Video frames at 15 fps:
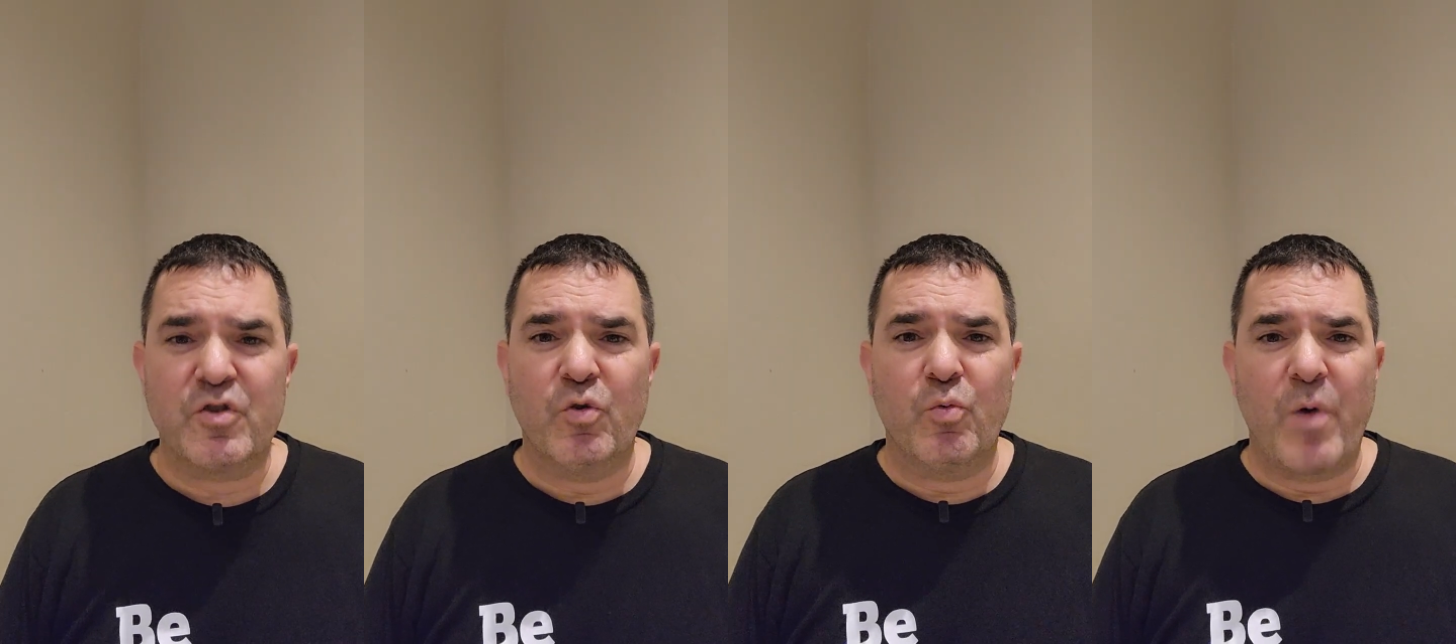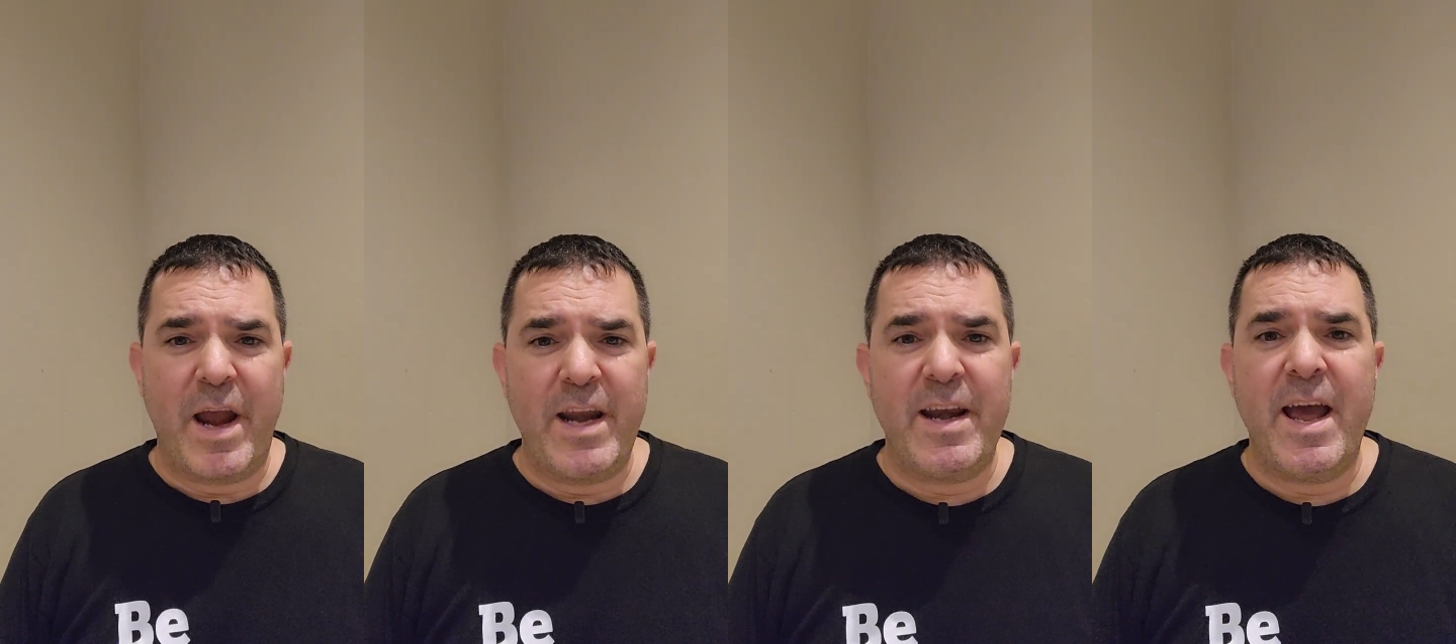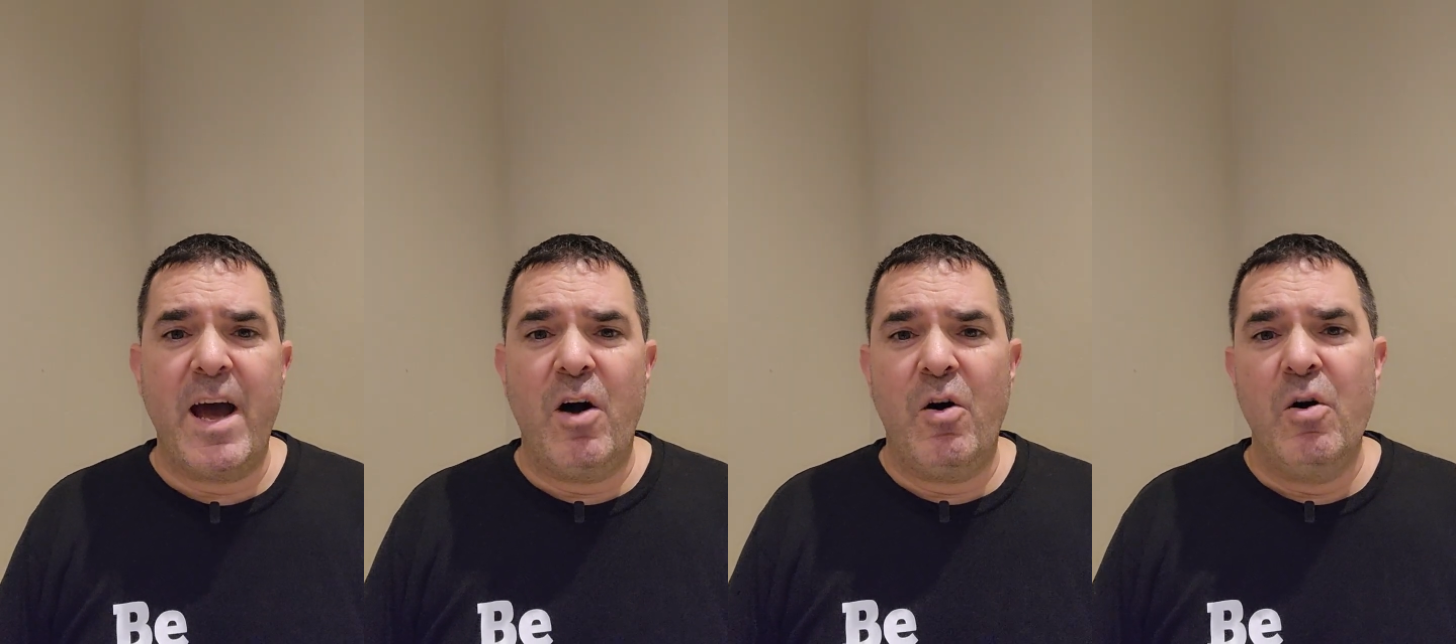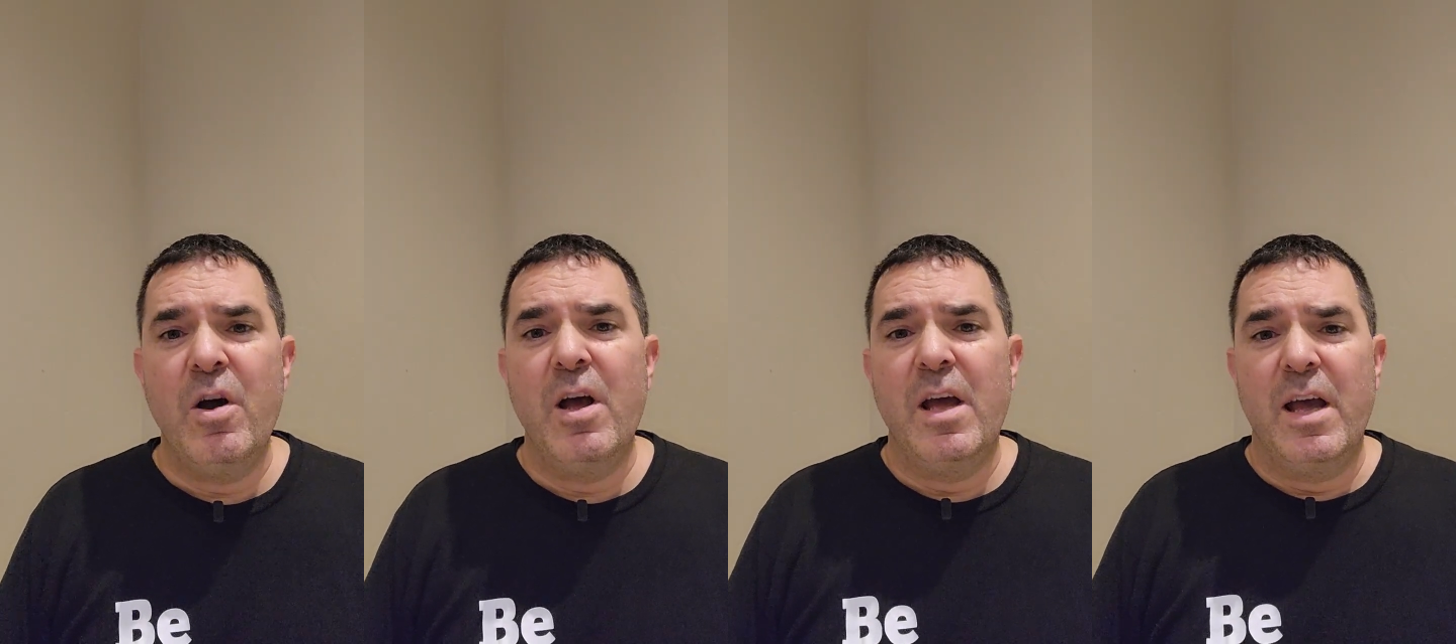So right
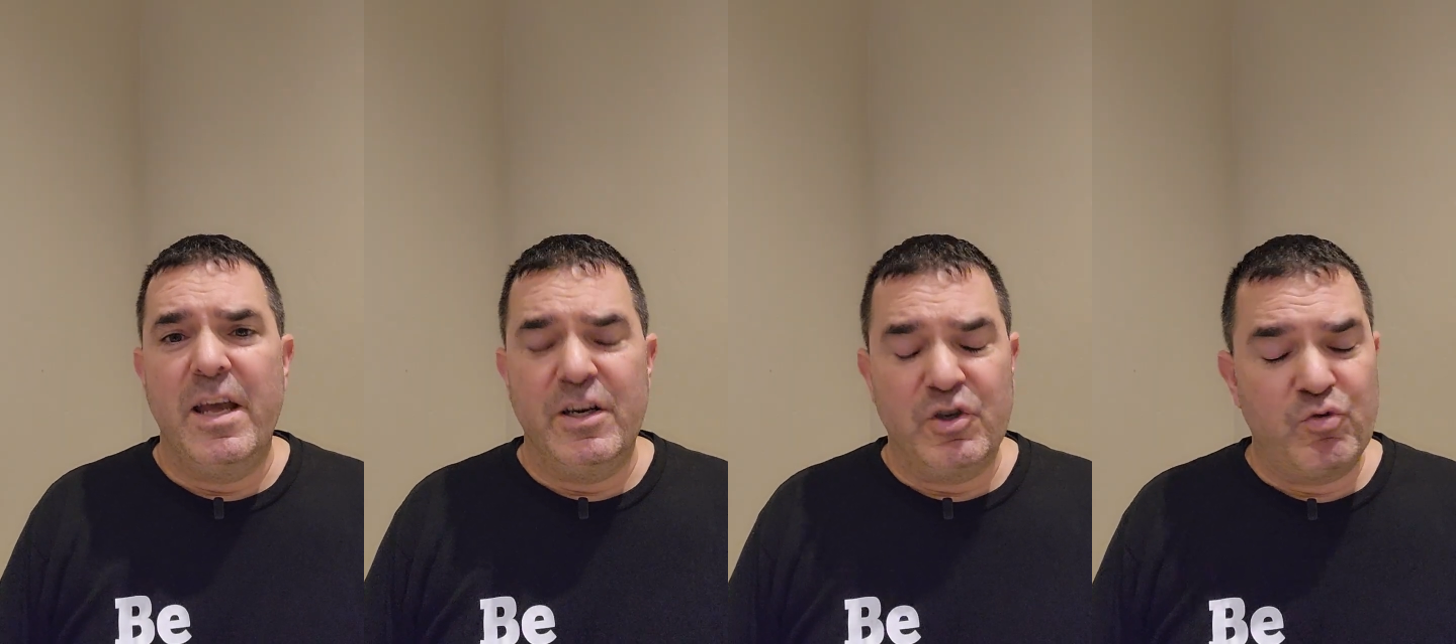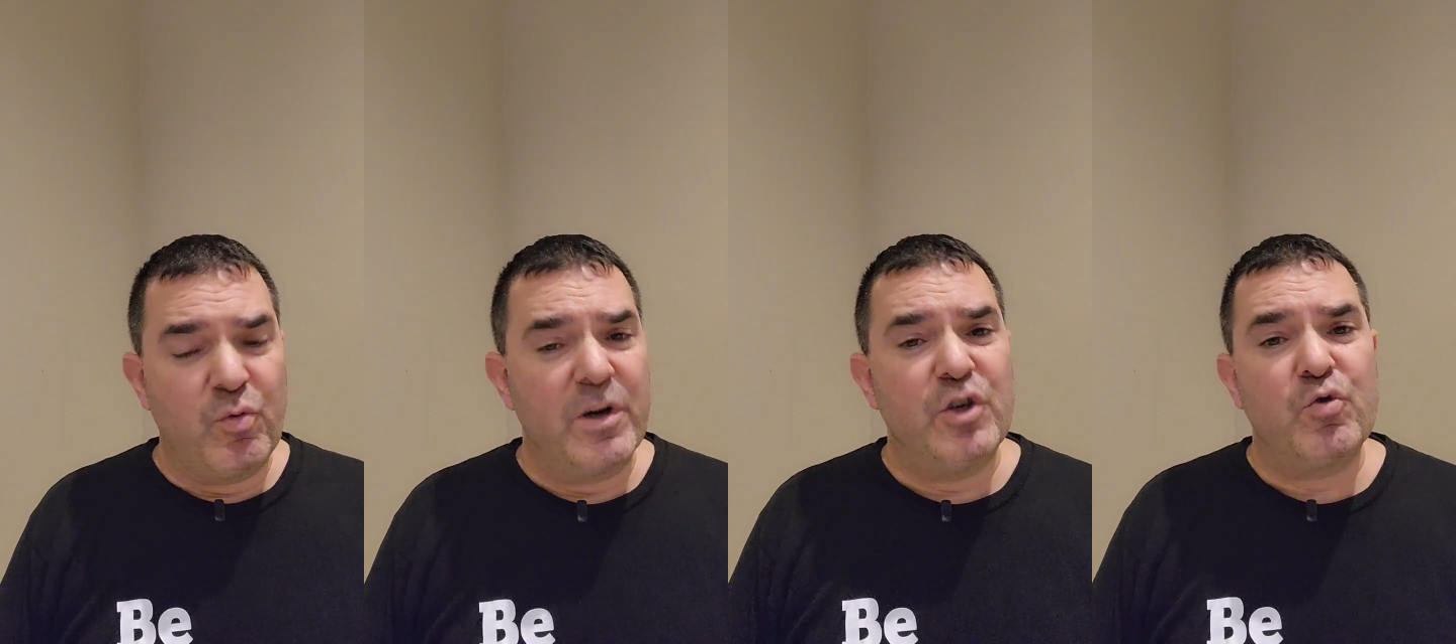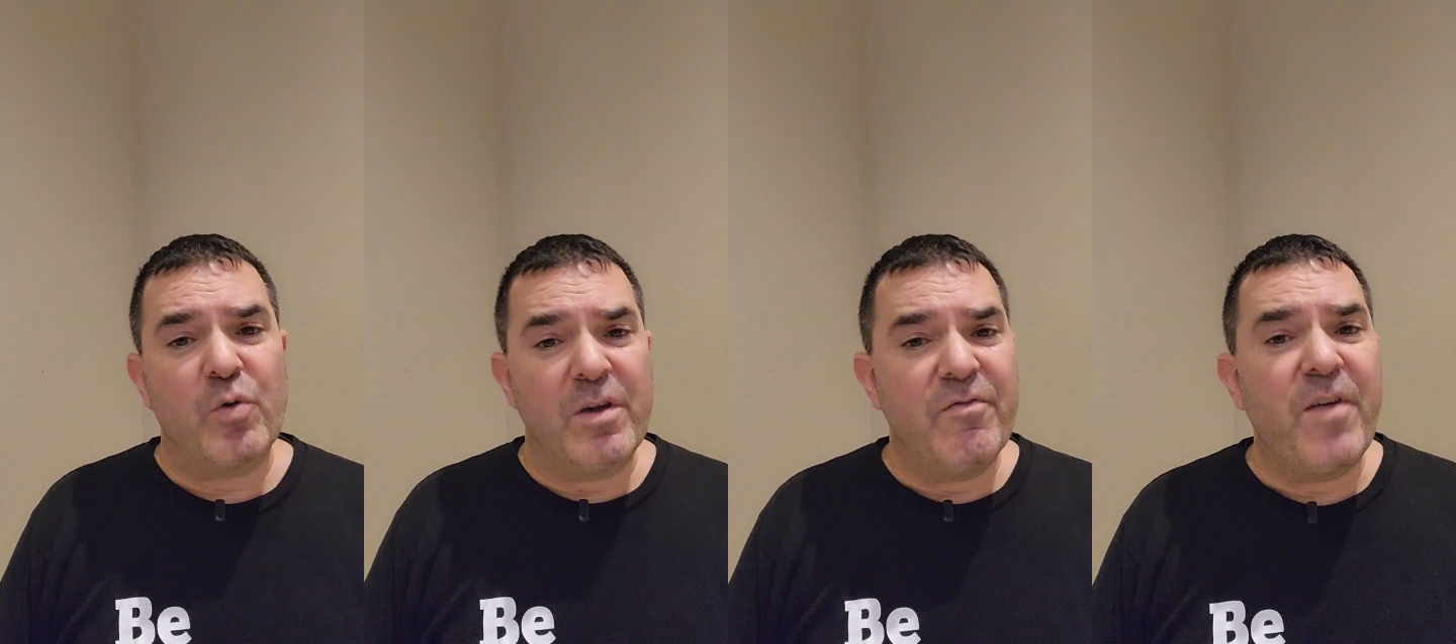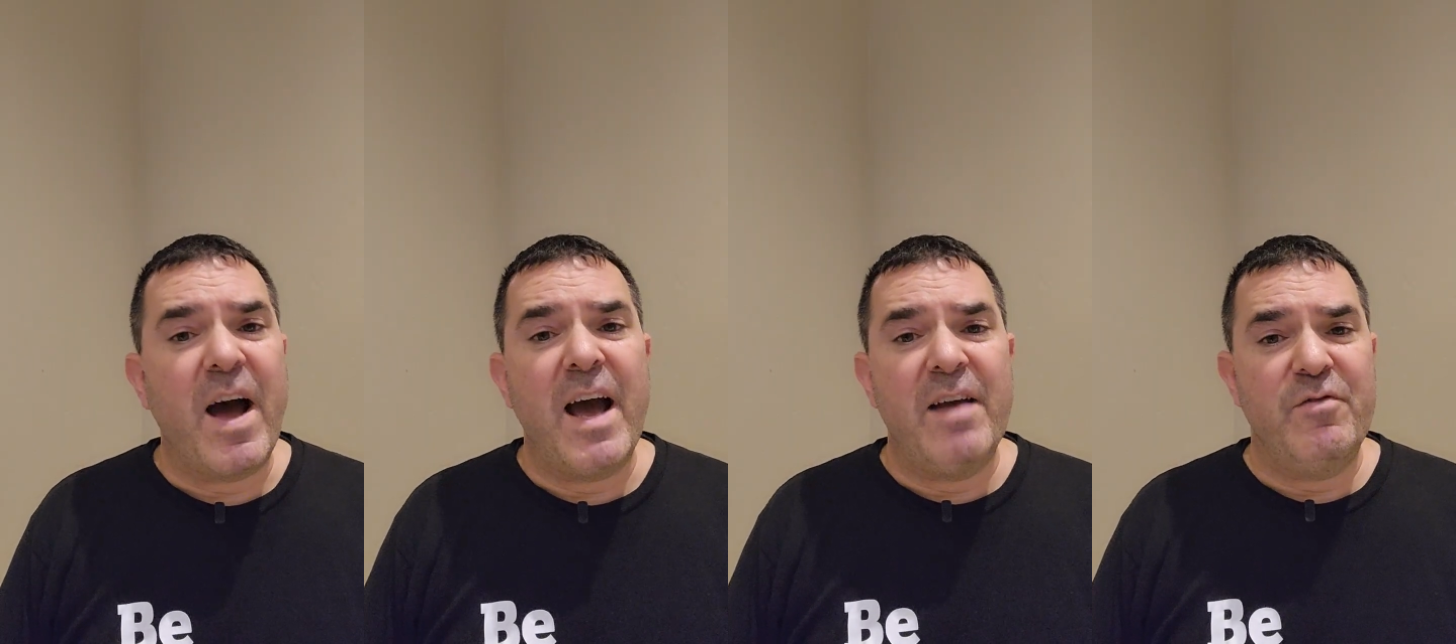now in
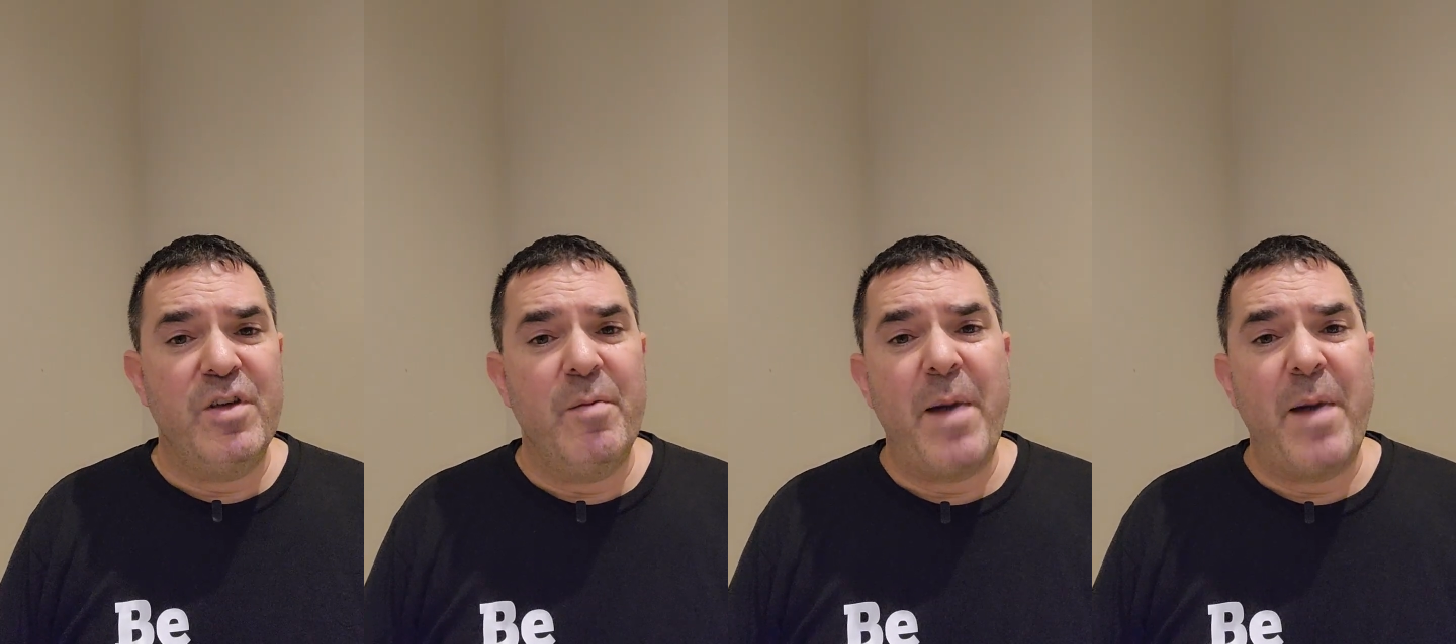2025,